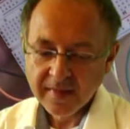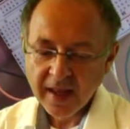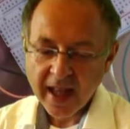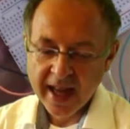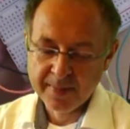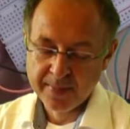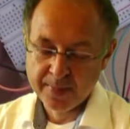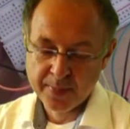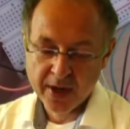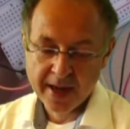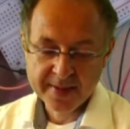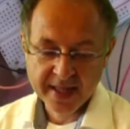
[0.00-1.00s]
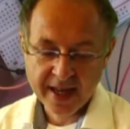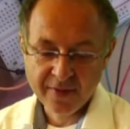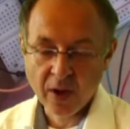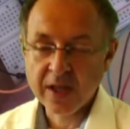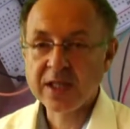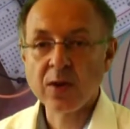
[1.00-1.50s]
And perhaps I have
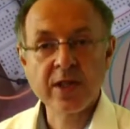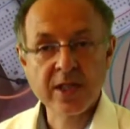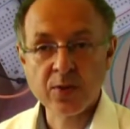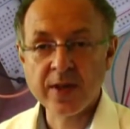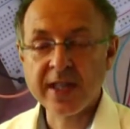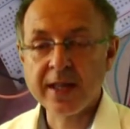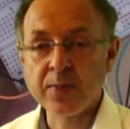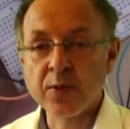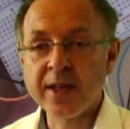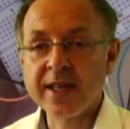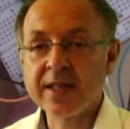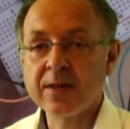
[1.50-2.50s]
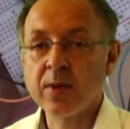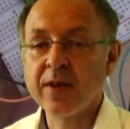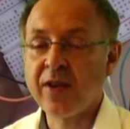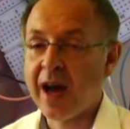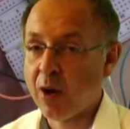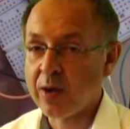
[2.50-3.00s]
also a 3D print with
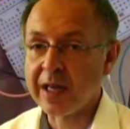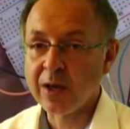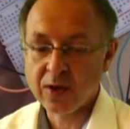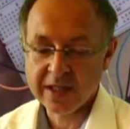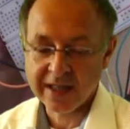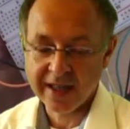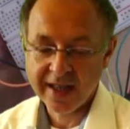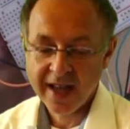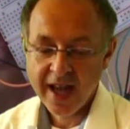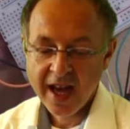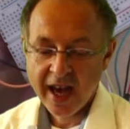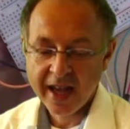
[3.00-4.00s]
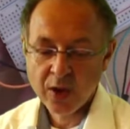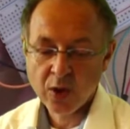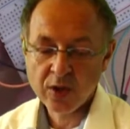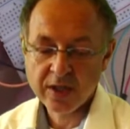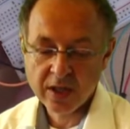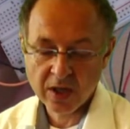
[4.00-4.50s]
how it looks like. I
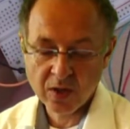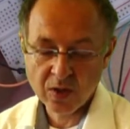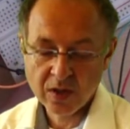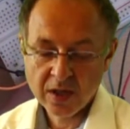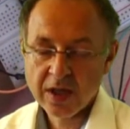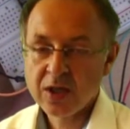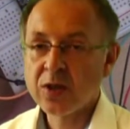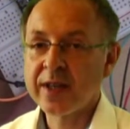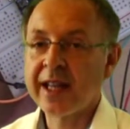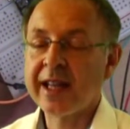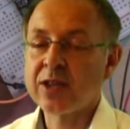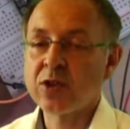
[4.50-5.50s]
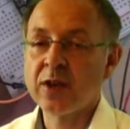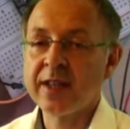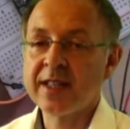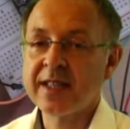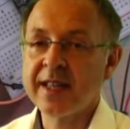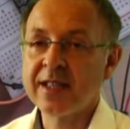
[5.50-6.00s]
could go to an
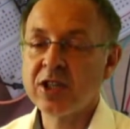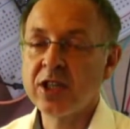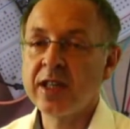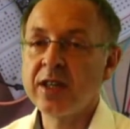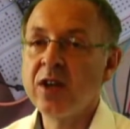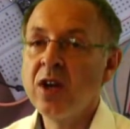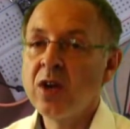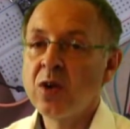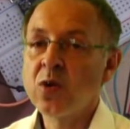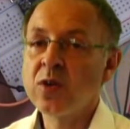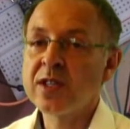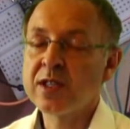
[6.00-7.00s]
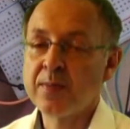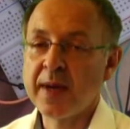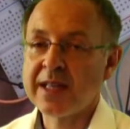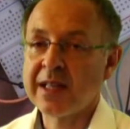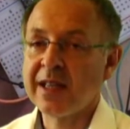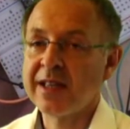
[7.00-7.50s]
electronics engineer who is
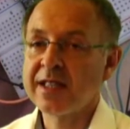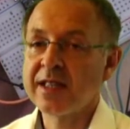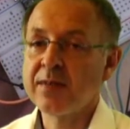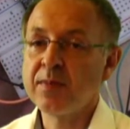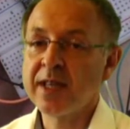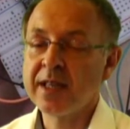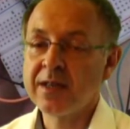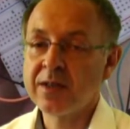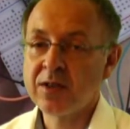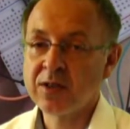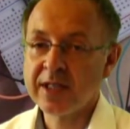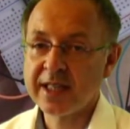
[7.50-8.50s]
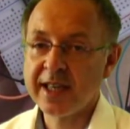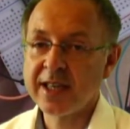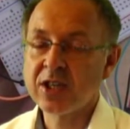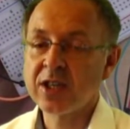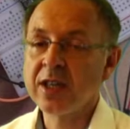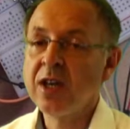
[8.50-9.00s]
specialized in
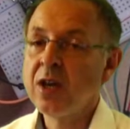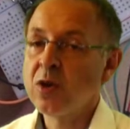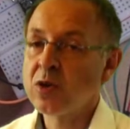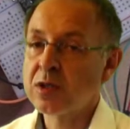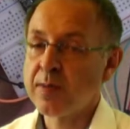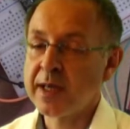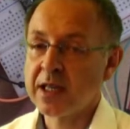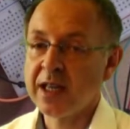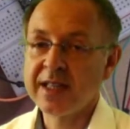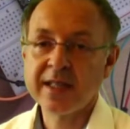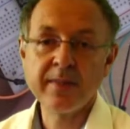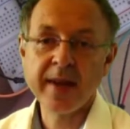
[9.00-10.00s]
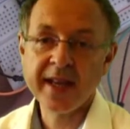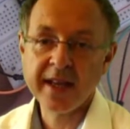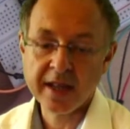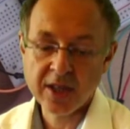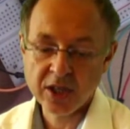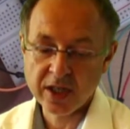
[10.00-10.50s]
miniaturization, who is specialized in making
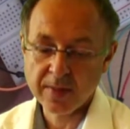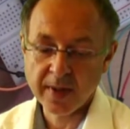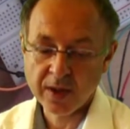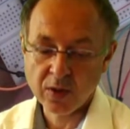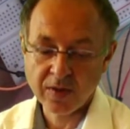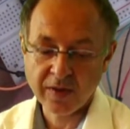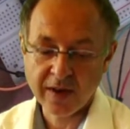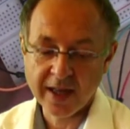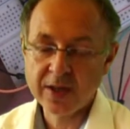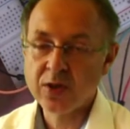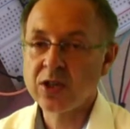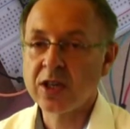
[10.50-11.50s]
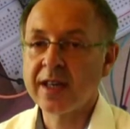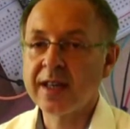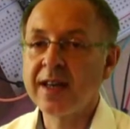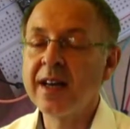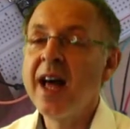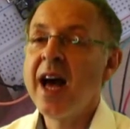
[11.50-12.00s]
it cheap. I could fly to
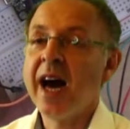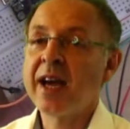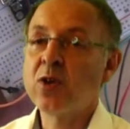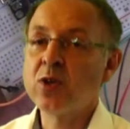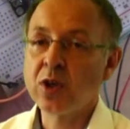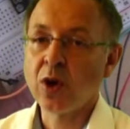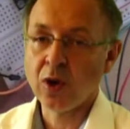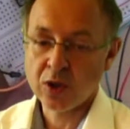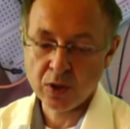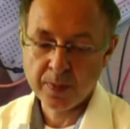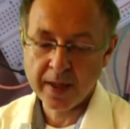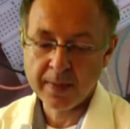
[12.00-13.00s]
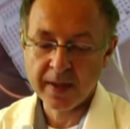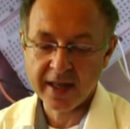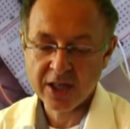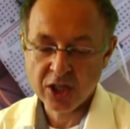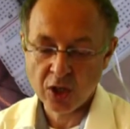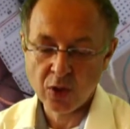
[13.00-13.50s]
China. I could talk to people. I
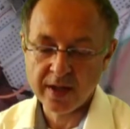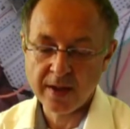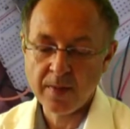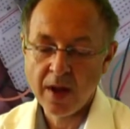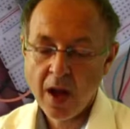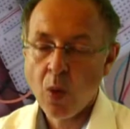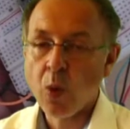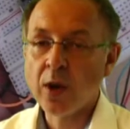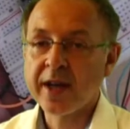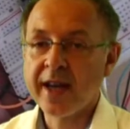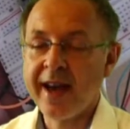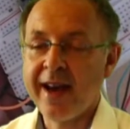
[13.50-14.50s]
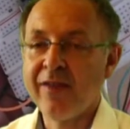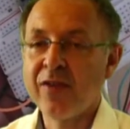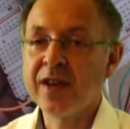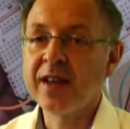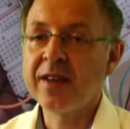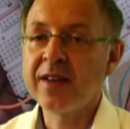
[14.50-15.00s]
show them what I have
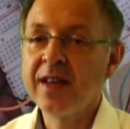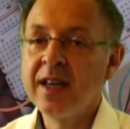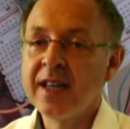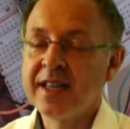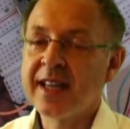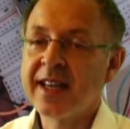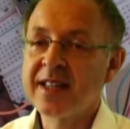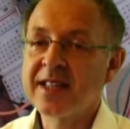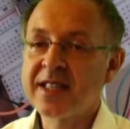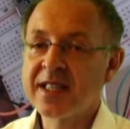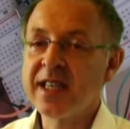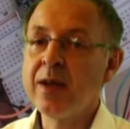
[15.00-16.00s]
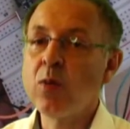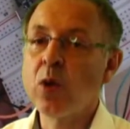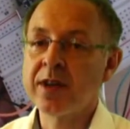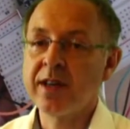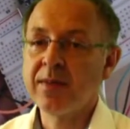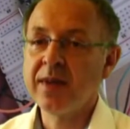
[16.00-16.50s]
here. They can see what
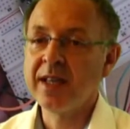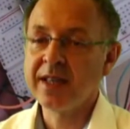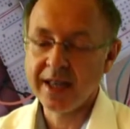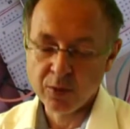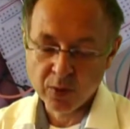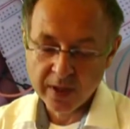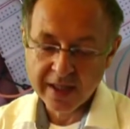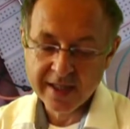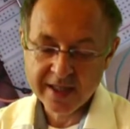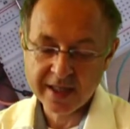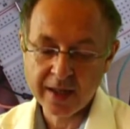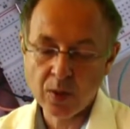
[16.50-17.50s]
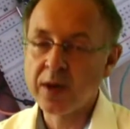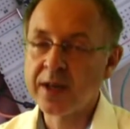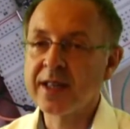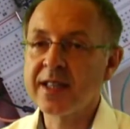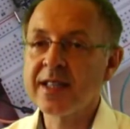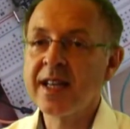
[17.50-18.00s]
I mean. They really see what it
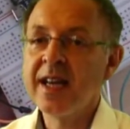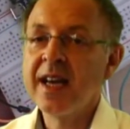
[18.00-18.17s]
is.